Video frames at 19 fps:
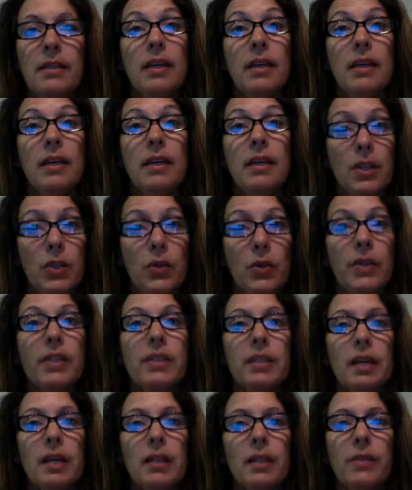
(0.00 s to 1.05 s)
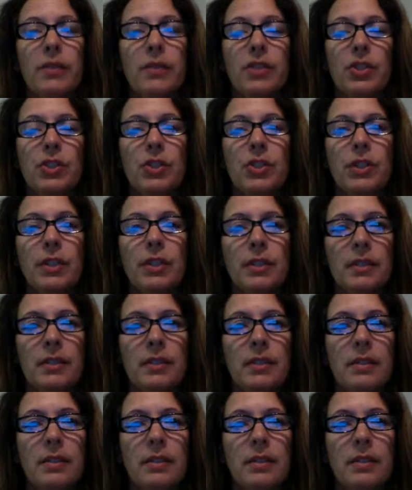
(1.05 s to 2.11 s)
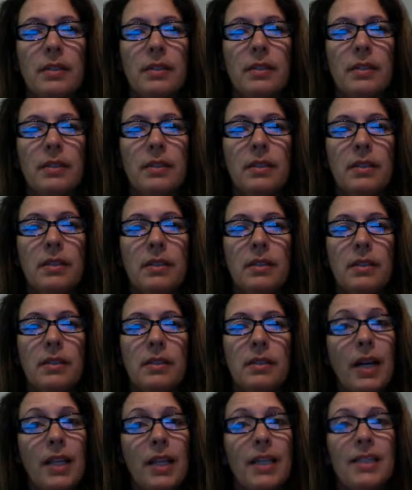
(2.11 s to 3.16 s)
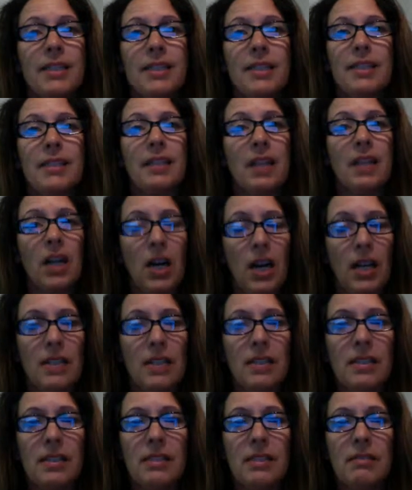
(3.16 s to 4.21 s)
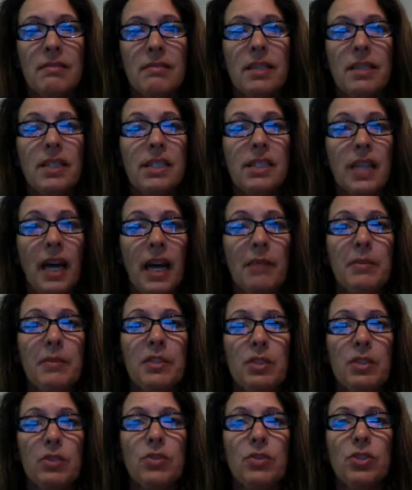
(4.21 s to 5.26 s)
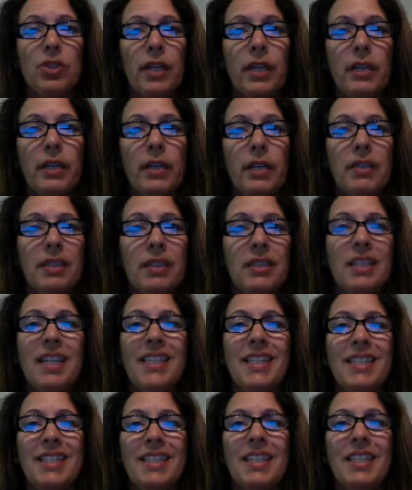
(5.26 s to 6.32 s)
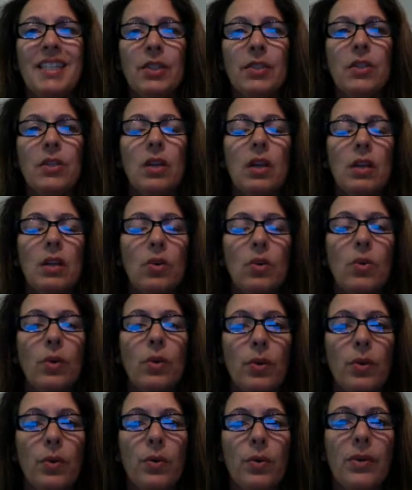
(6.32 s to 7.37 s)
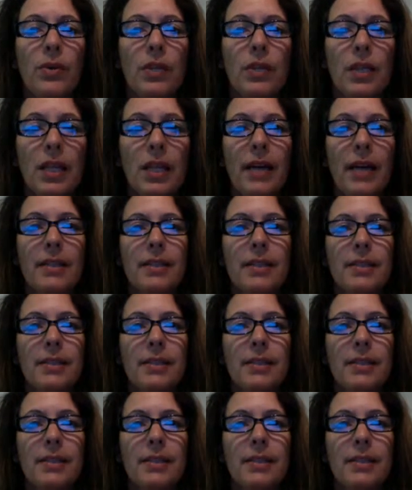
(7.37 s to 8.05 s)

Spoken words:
increased auto insurance, as well as the cost and time associated with attending a year-long court-ordered class.